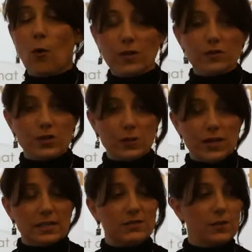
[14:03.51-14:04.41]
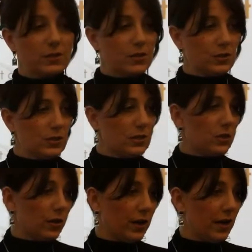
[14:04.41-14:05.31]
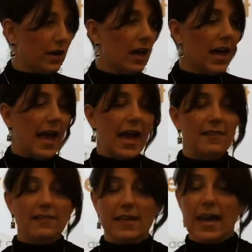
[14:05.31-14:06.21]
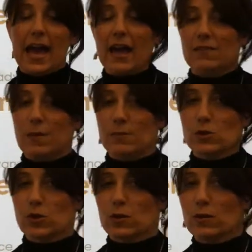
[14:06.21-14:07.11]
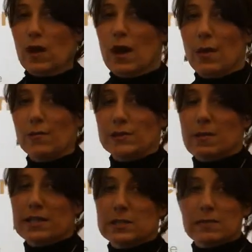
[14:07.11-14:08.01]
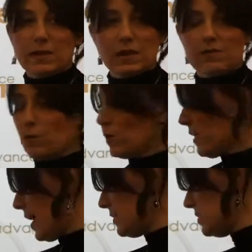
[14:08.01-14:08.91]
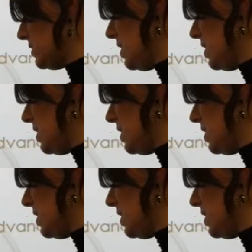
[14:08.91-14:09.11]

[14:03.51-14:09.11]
for the students' learning, and that they have a mutual responsibility for that.